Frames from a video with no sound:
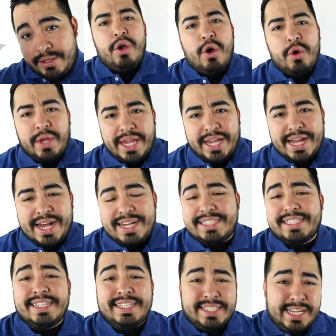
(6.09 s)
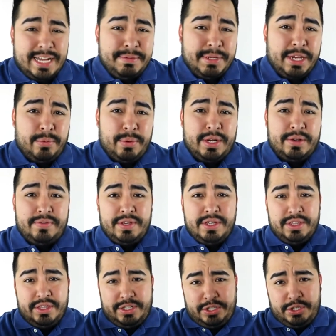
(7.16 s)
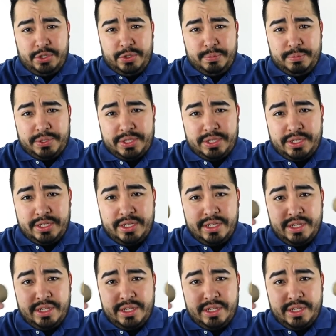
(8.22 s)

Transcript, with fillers: Okay guys, it's time to get rid of the tubes.